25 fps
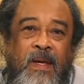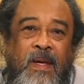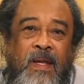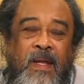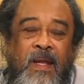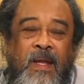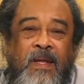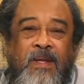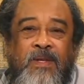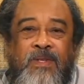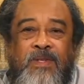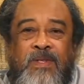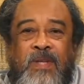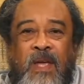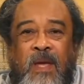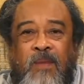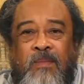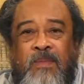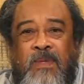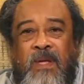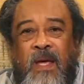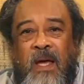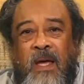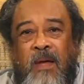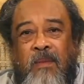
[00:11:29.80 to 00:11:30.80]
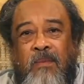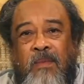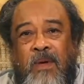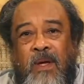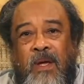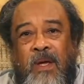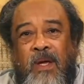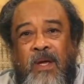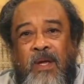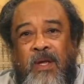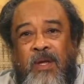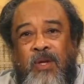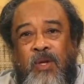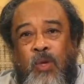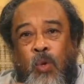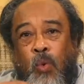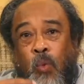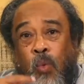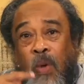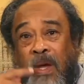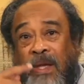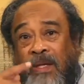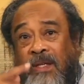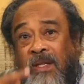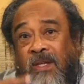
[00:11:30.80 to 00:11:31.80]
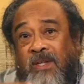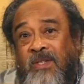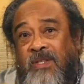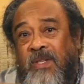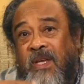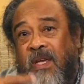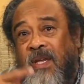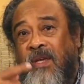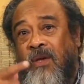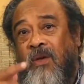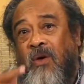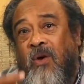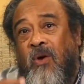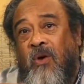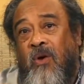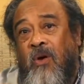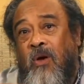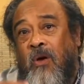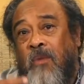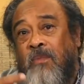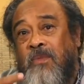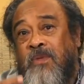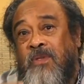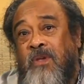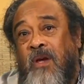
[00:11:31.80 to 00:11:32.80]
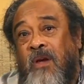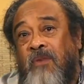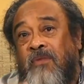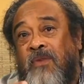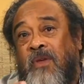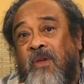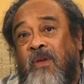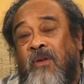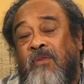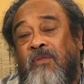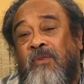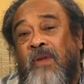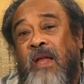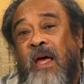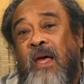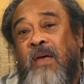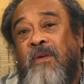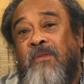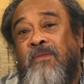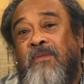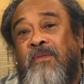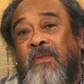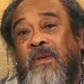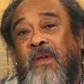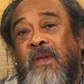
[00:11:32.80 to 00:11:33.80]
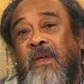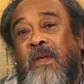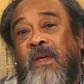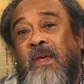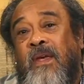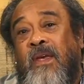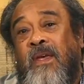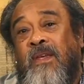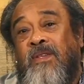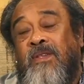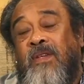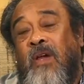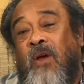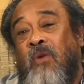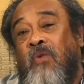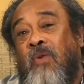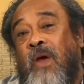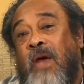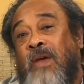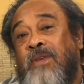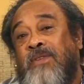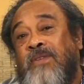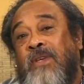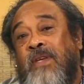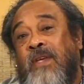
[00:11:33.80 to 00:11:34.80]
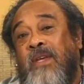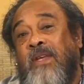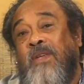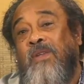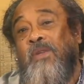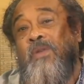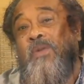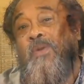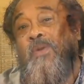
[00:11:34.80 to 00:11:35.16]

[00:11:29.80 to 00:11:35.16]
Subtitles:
And at the same time, the witnessing or observing of life is arising in